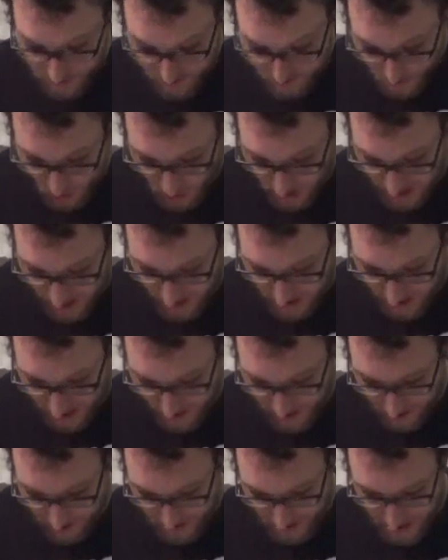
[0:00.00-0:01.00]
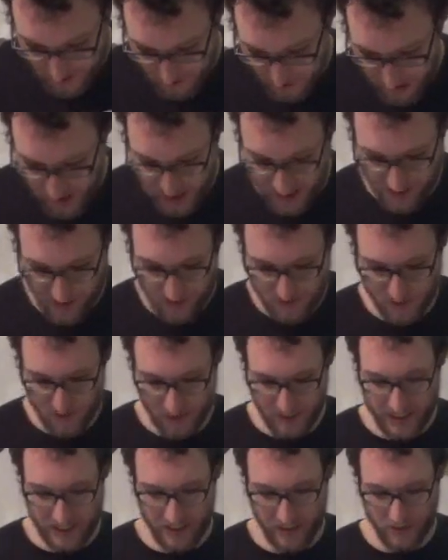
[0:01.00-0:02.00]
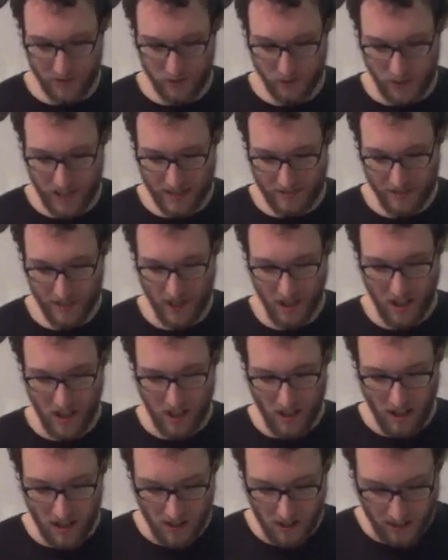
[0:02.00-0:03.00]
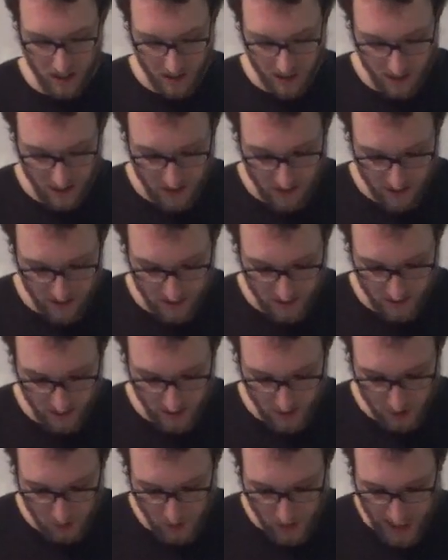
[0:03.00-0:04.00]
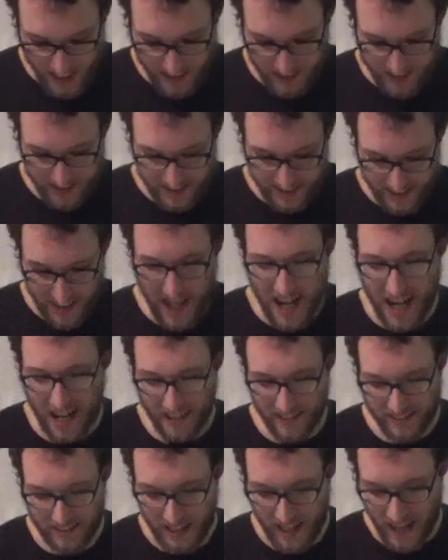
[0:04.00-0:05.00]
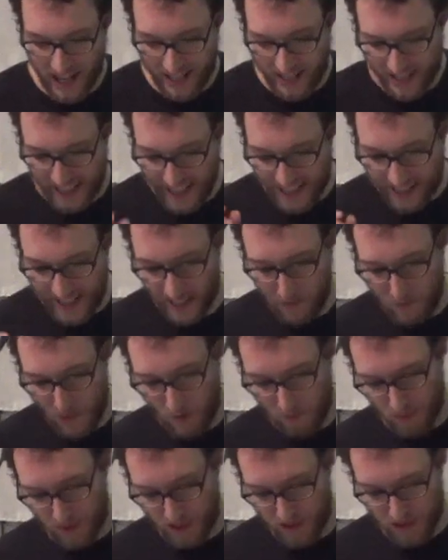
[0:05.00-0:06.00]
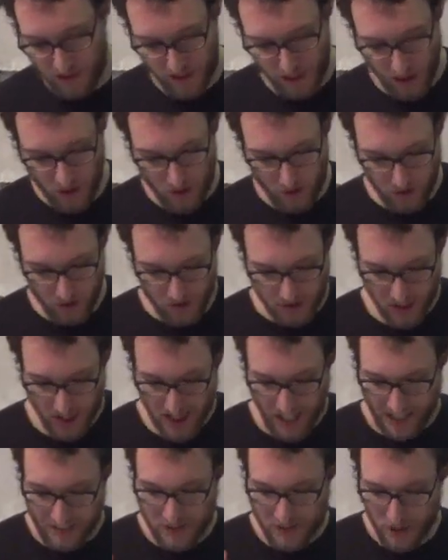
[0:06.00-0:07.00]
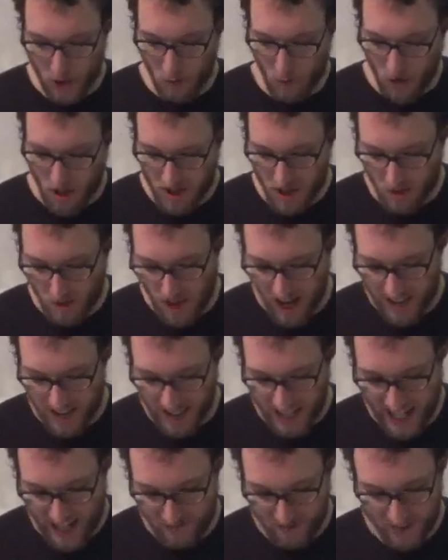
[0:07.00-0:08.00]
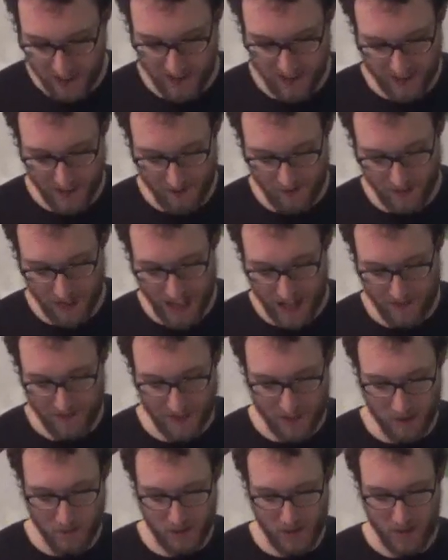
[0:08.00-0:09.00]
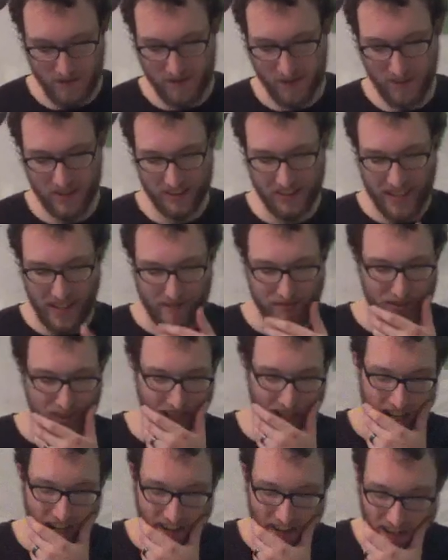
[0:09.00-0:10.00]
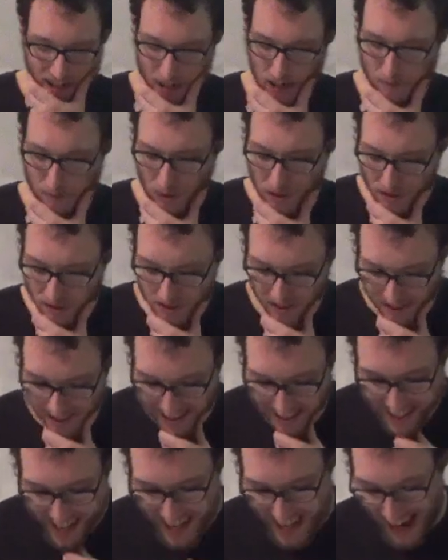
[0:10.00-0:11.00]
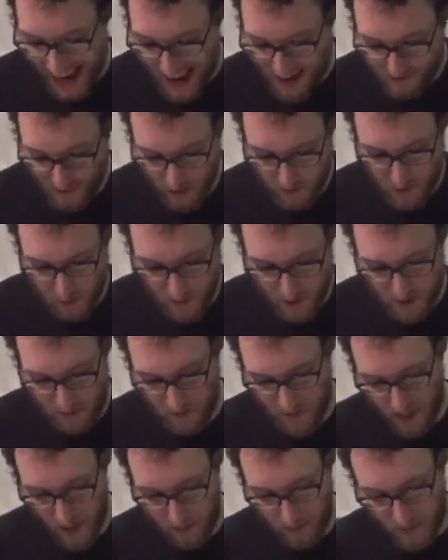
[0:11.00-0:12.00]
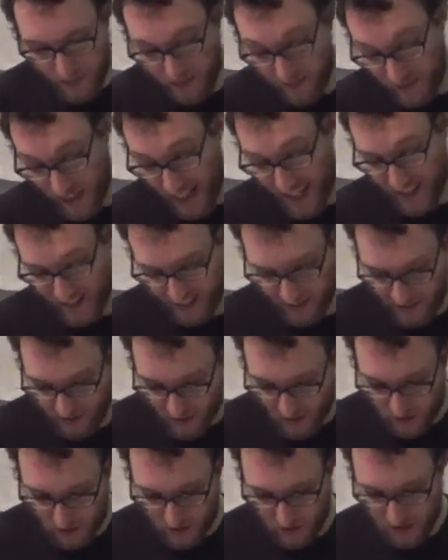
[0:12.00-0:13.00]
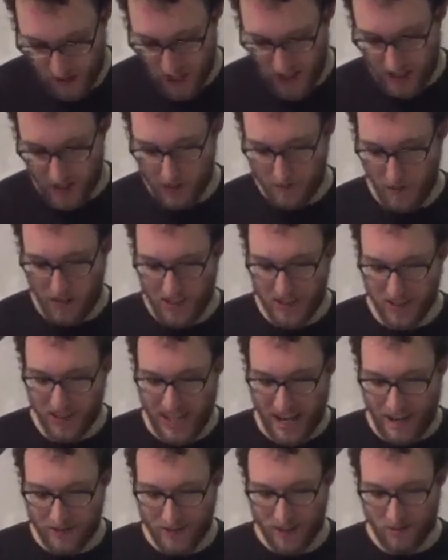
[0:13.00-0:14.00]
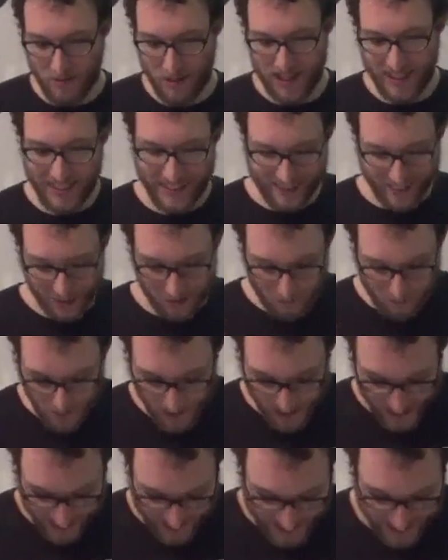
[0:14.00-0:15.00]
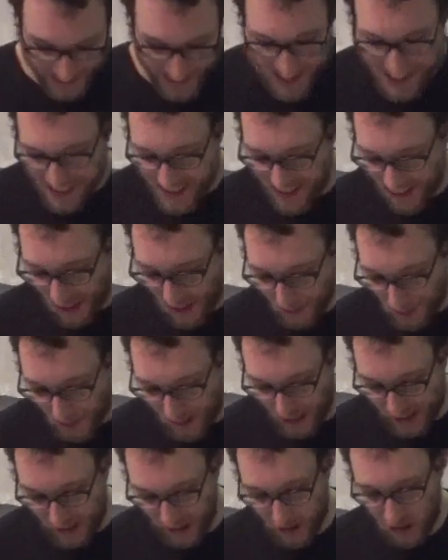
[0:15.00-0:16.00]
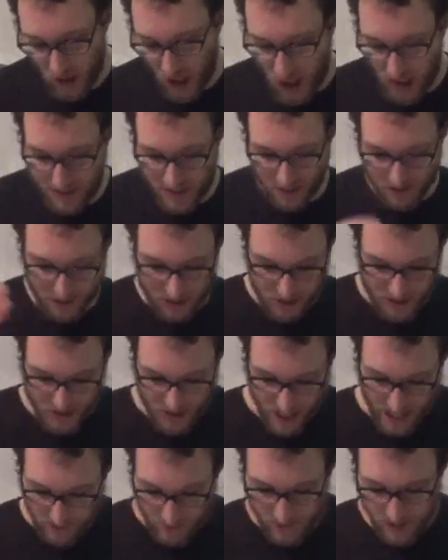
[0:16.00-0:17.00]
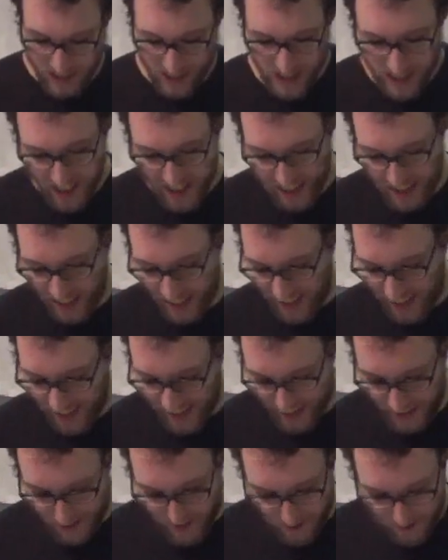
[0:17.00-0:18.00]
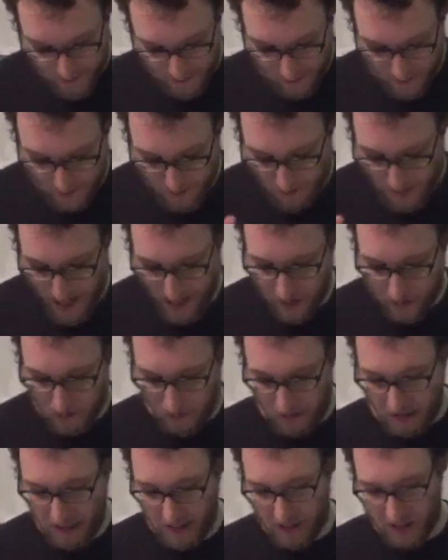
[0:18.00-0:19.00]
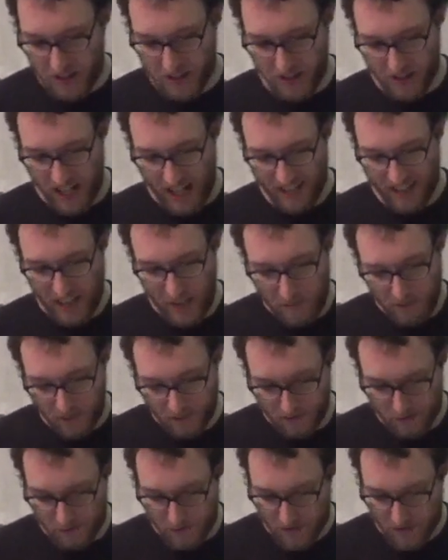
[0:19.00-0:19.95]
forty, uh, Mick Jagger's forty-nine-year-old wife, Loren Scott. I can't keep up with the Stones. It's no wonder why they have the sim have sympathy for the devil. Uh, personally, I've never been a big fan of the Stones, especially after reading this book, so I'm going to gloss over this chapter, uh, but my own opinion should not keep you from